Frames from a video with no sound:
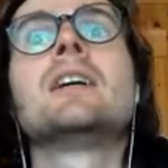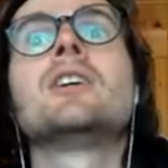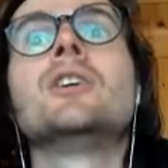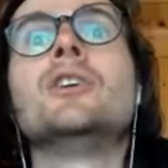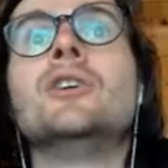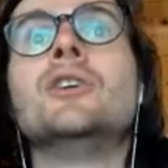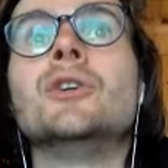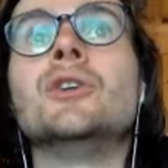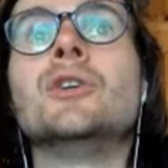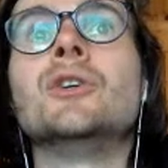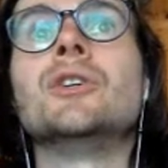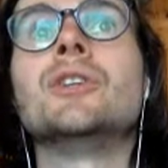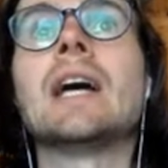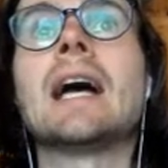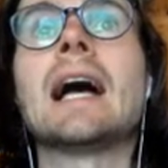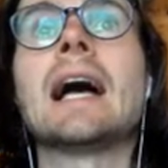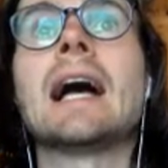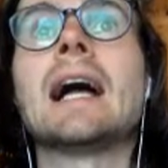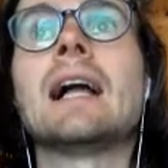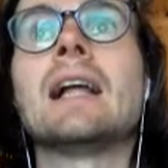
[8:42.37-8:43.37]
good
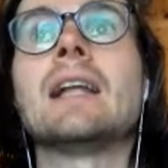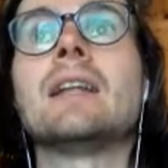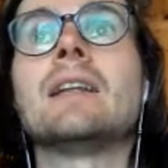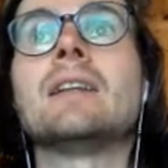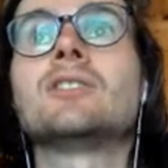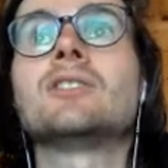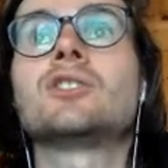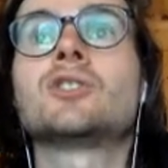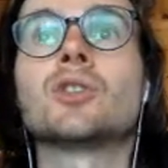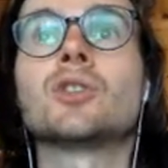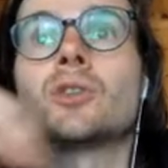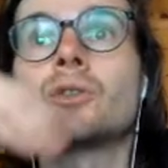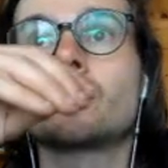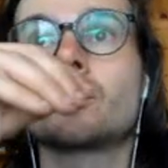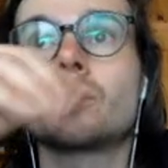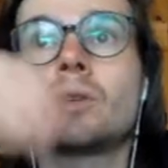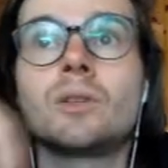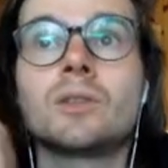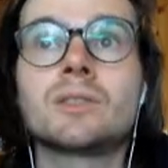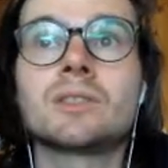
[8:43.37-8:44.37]
at certain
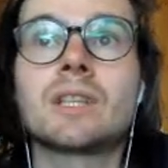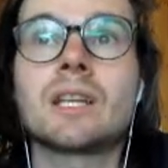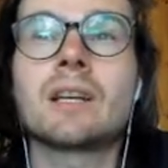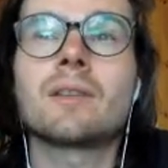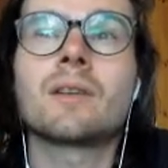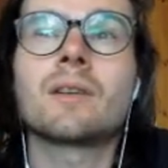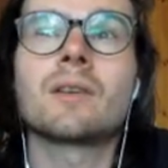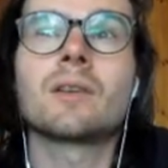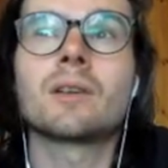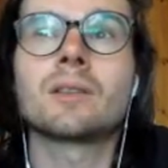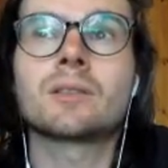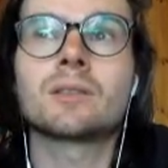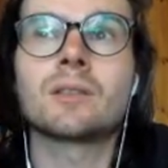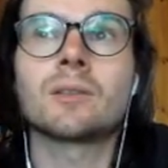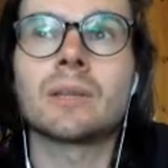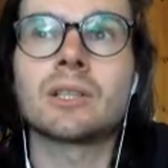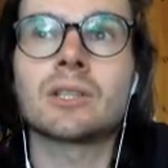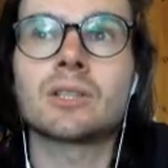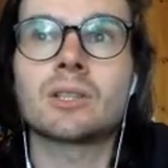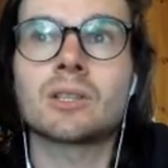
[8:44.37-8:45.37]
roles. They they're not so
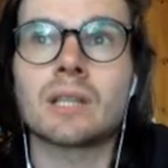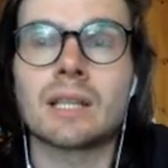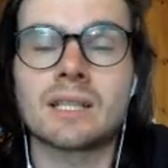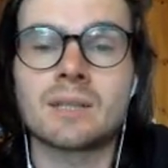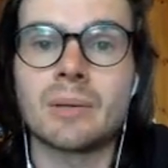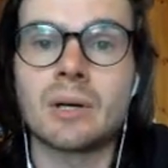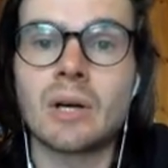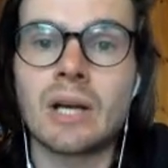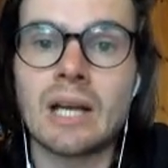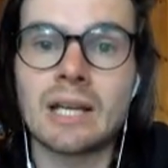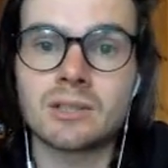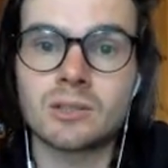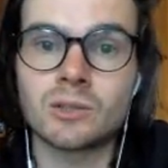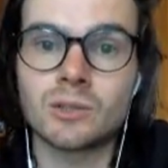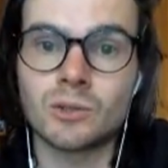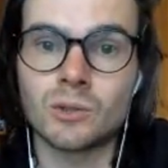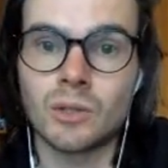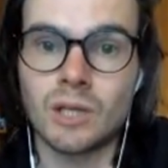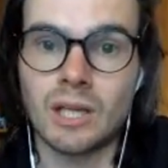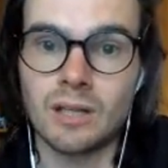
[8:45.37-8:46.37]
much like
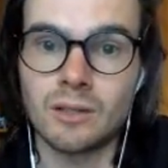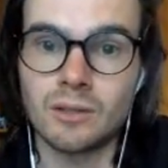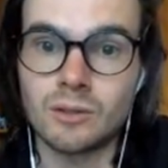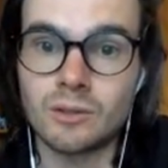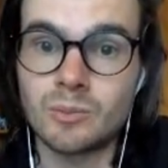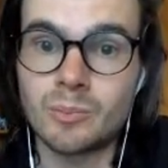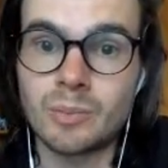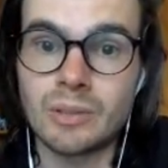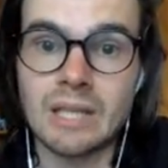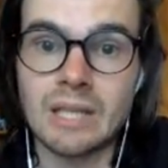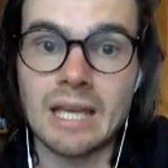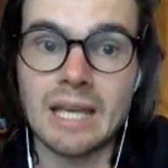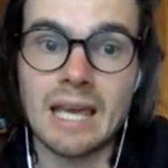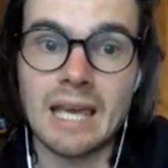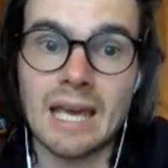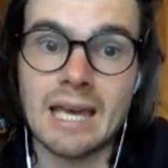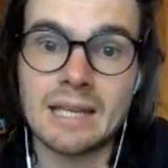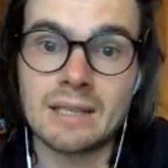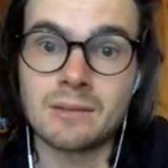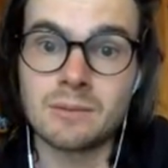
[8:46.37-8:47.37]
spellcasters or healers, but they
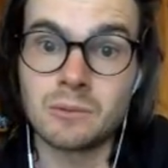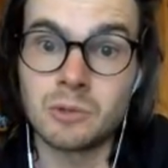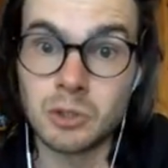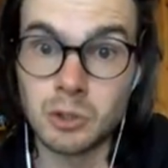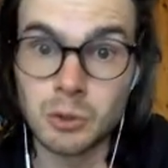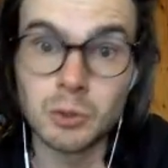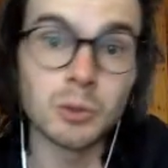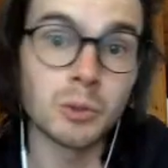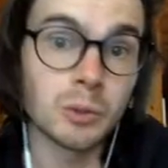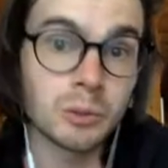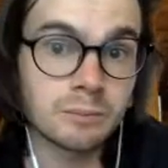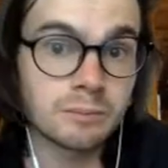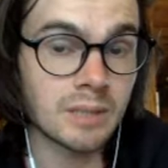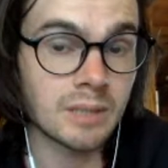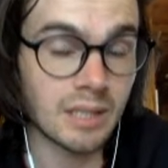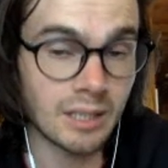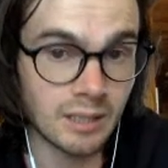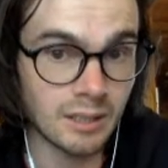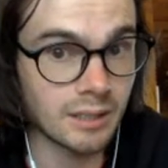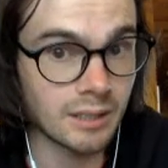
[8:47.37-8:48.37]
can do
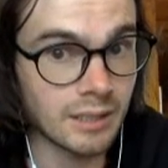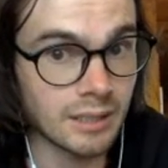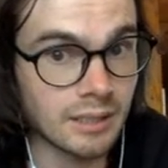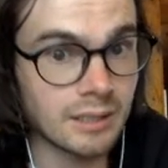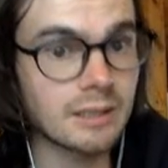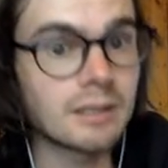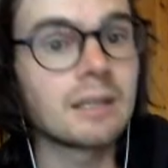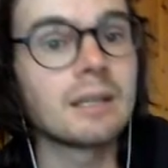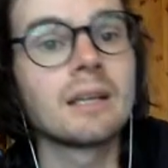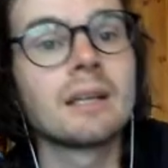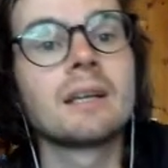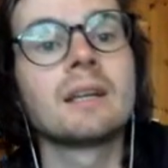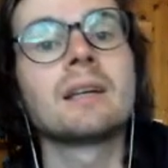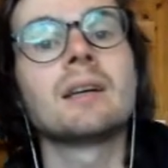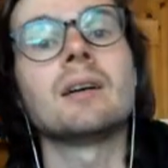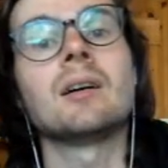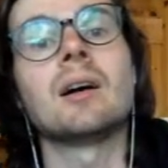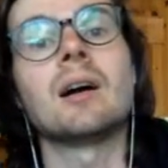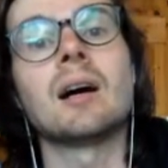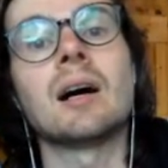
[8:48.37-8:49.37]
healing.
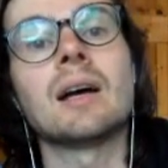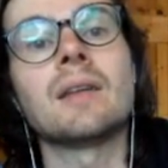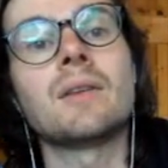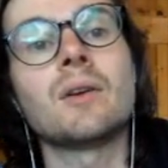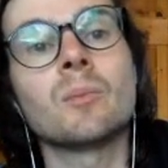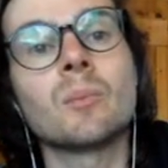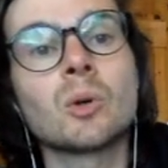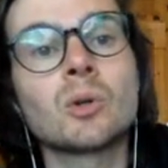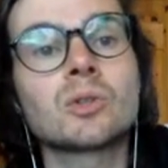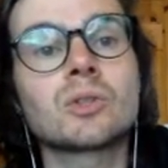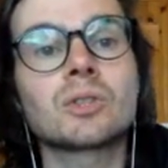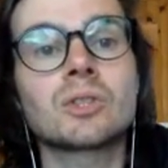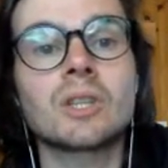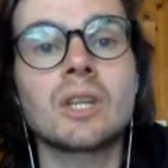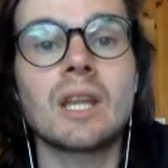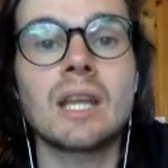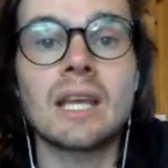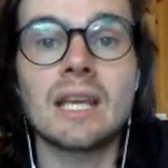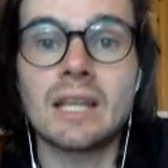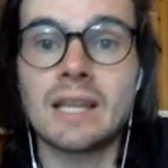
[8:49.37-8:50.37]
Uh, they're
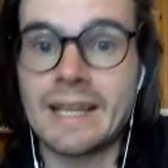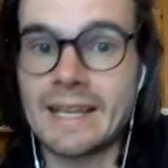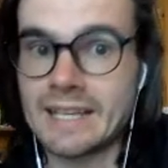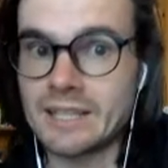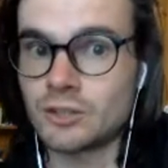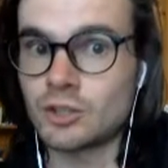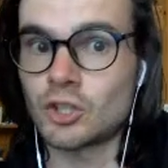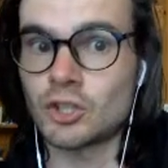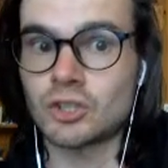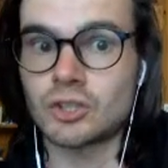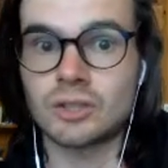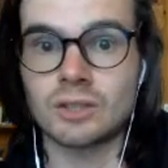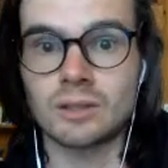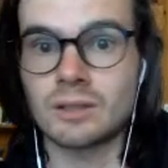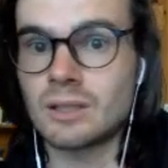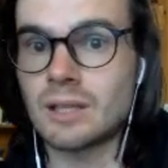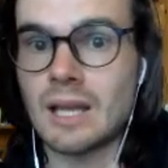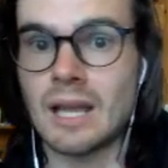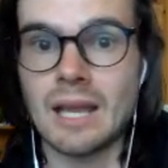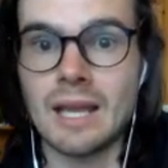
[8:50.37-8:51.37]
mostly like just
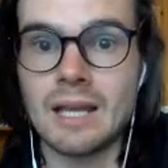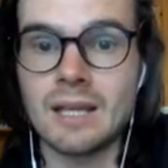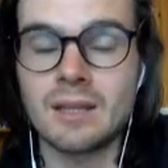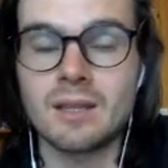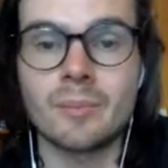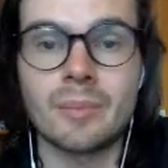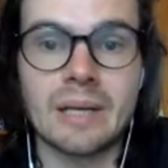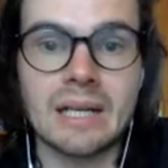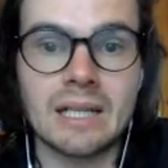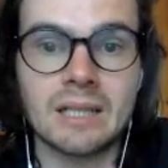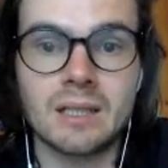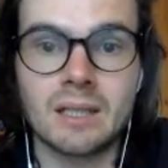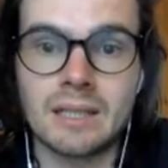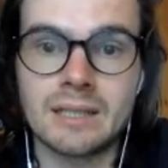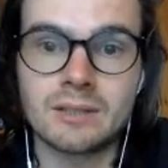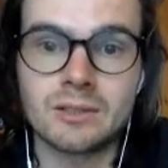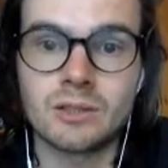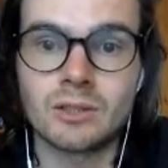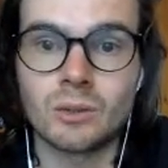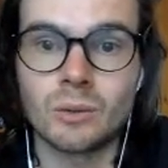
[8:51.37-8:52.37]
in the back
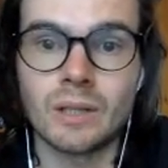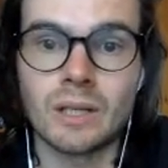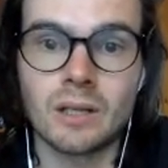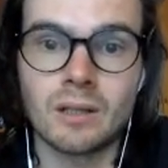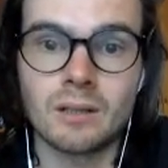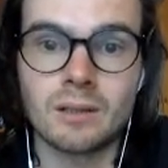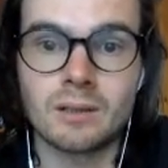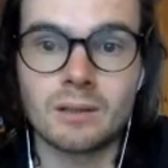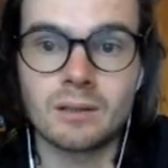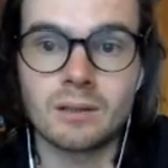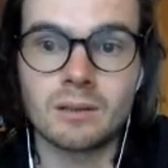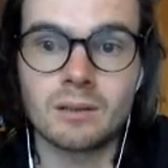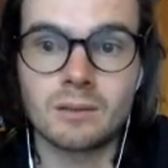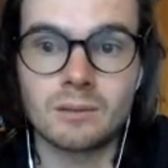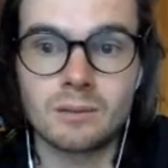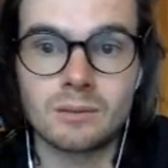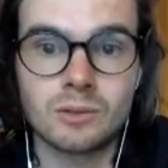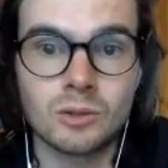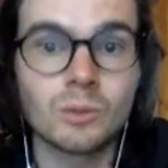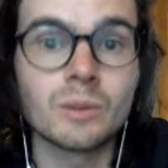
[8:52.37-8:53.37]
lines doing
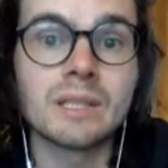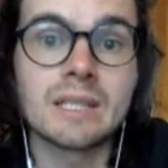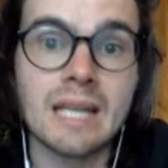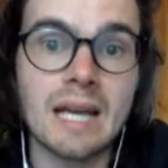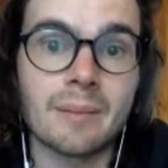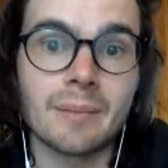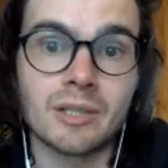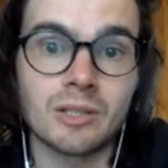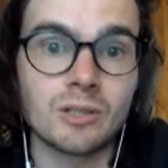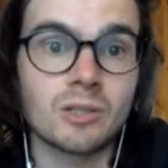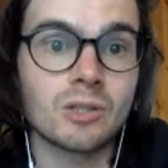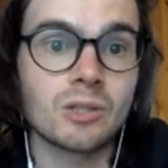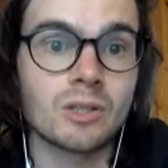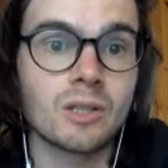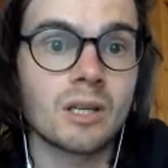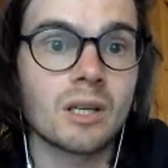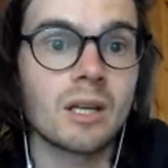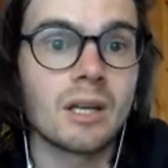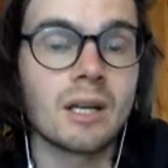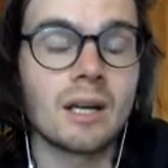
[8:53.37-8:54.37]
doing damage,
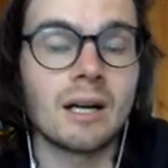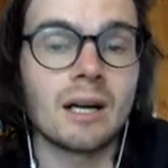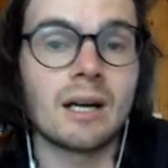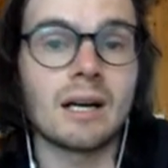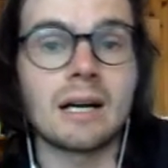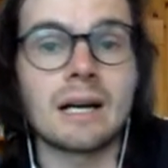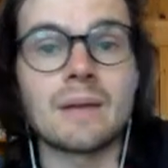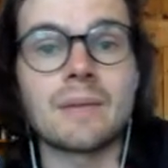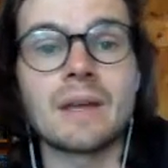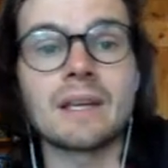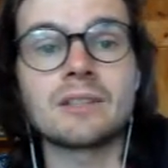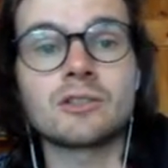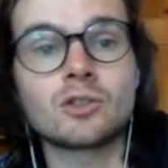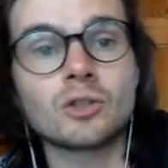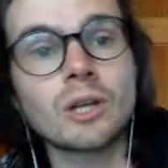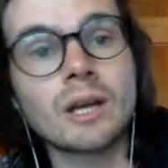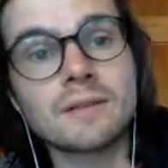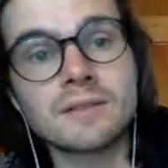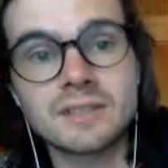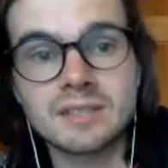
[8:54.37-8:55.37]
uh, and they
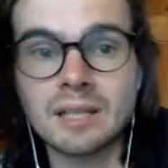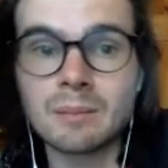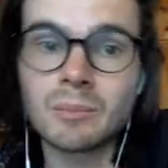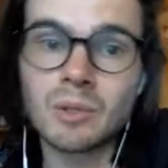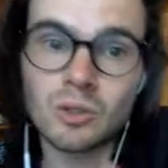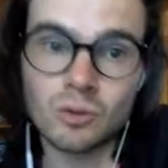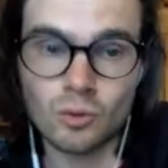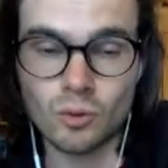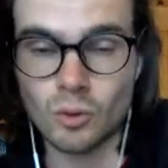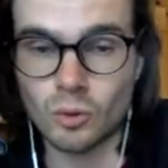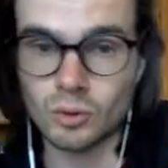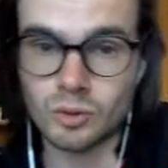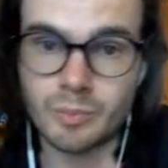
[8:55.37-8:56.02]
do have some control.